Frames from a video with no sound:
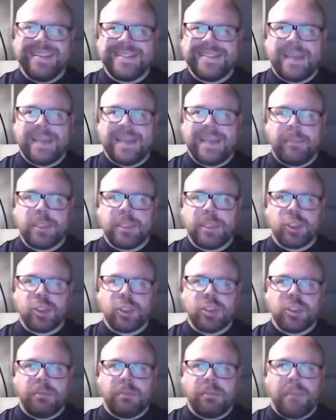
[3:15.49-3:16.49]

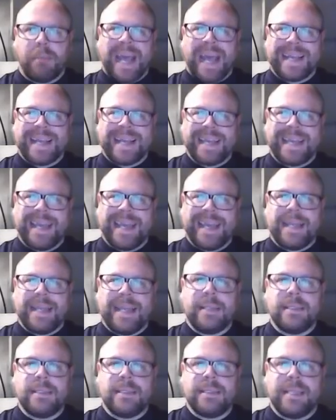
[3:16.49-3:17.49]
temperatures back
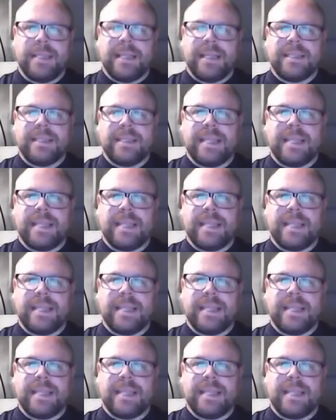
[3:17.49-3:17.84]
into the